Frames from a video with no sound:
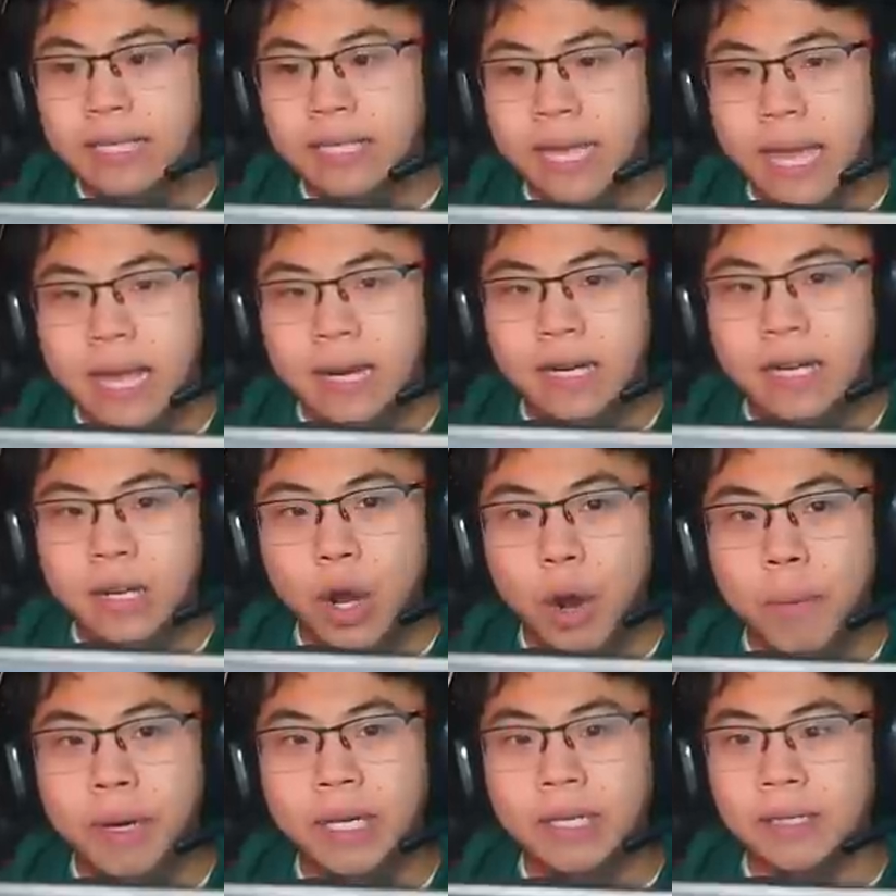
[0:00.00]
insanity,
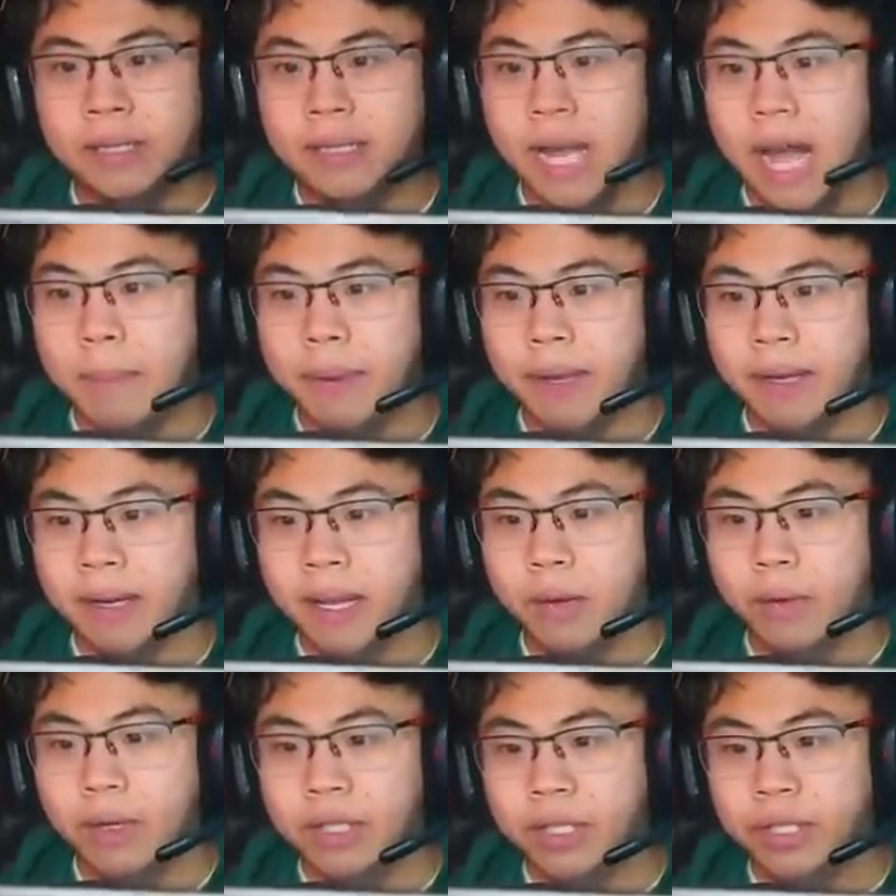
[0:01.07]
nobody could stop it. It
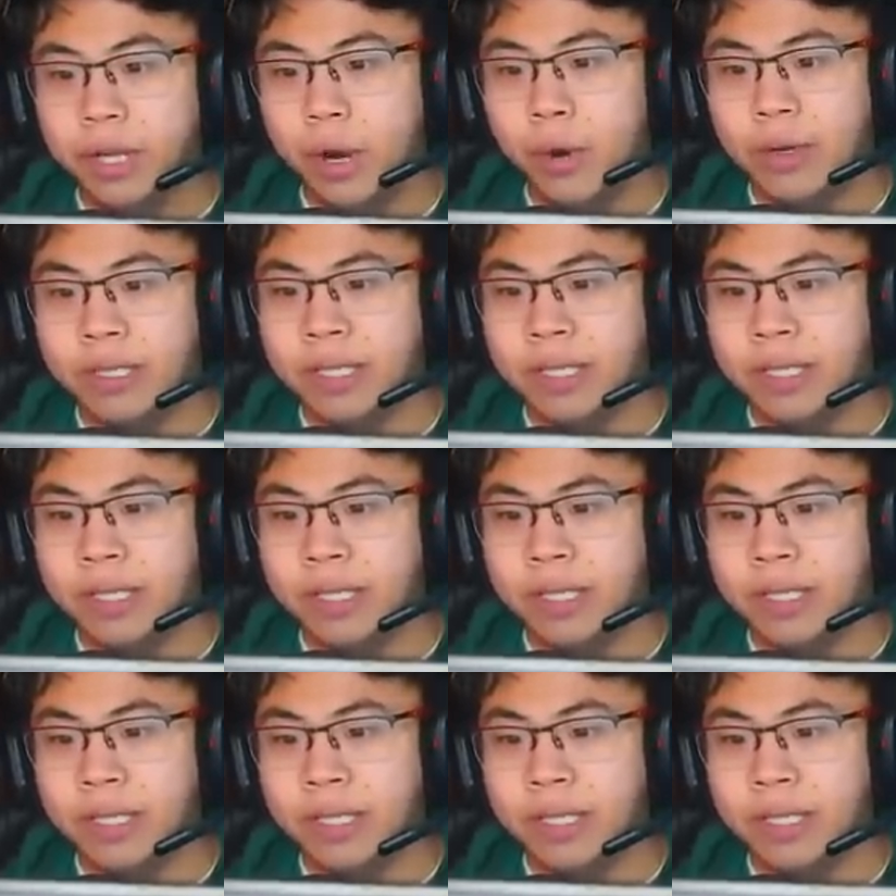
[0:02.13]
was so